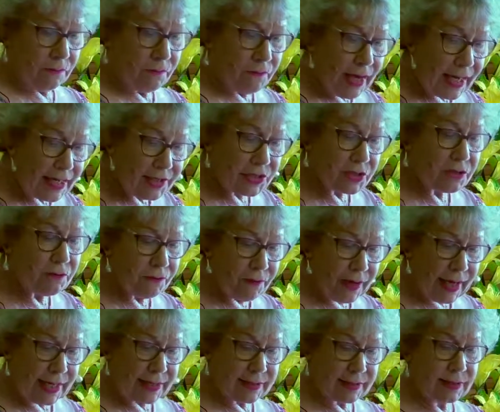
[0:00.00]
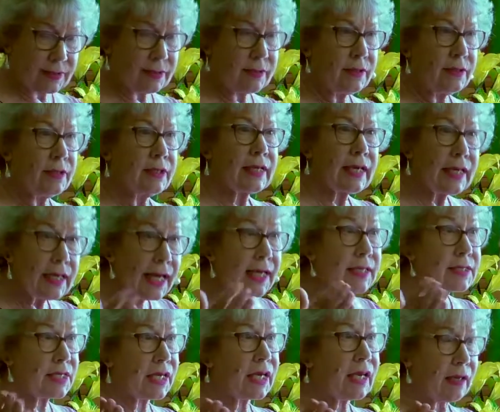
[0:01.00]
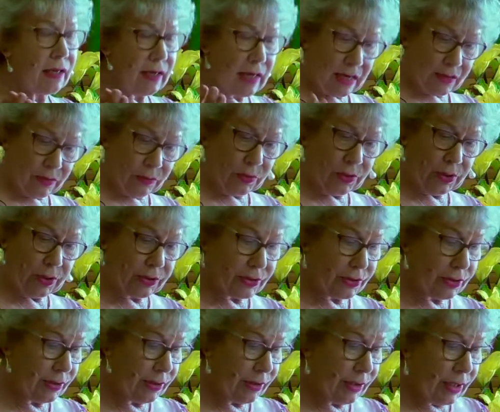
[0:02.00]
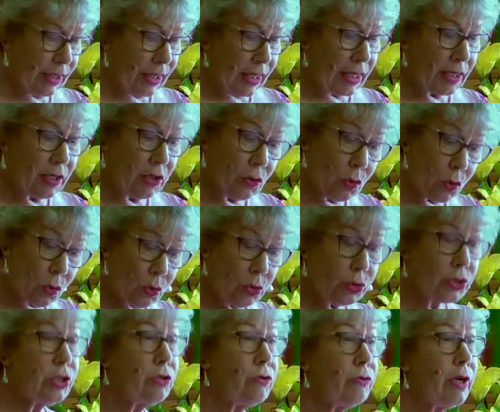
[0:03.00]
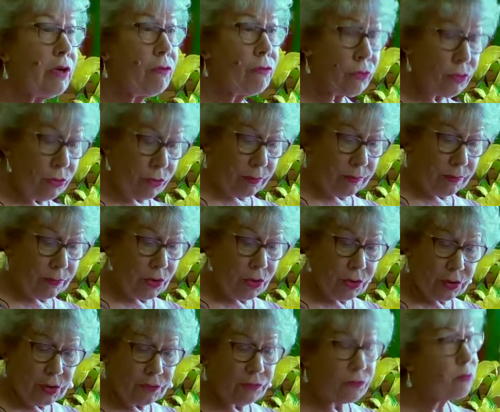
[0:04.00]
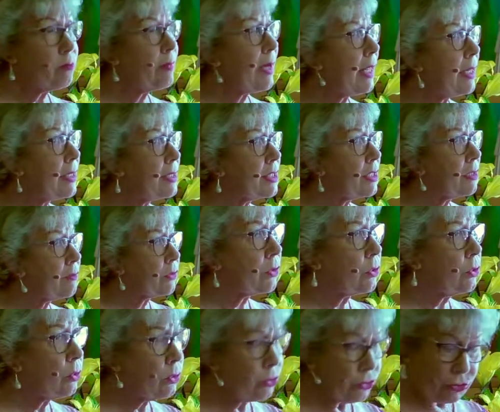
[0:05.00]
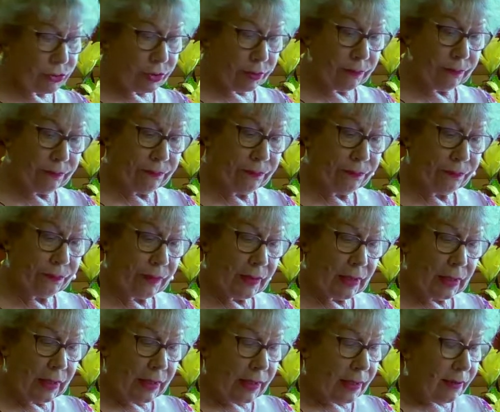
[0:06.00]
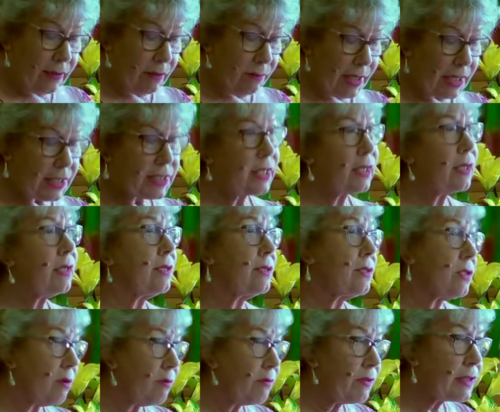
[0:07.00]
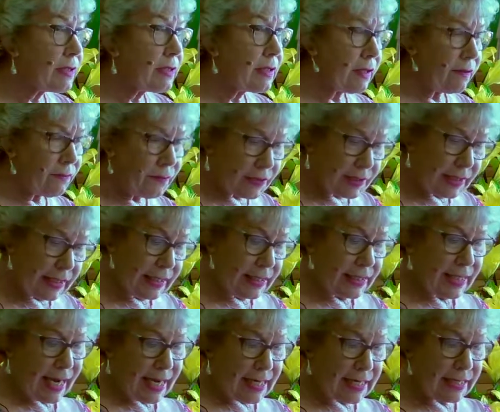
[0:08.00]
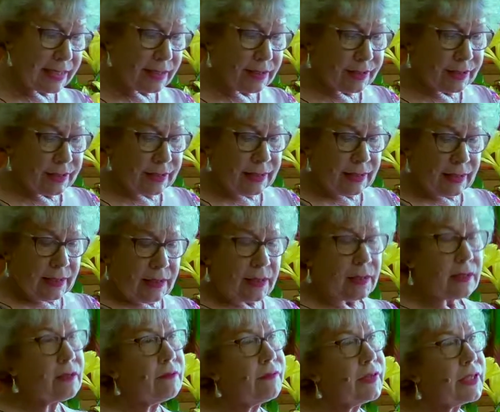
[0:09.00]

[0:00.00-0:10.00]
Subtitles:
face to face, connecting, in other words, in an ordinary room, not the formality courtroom. The meeting is obviously facilitated. The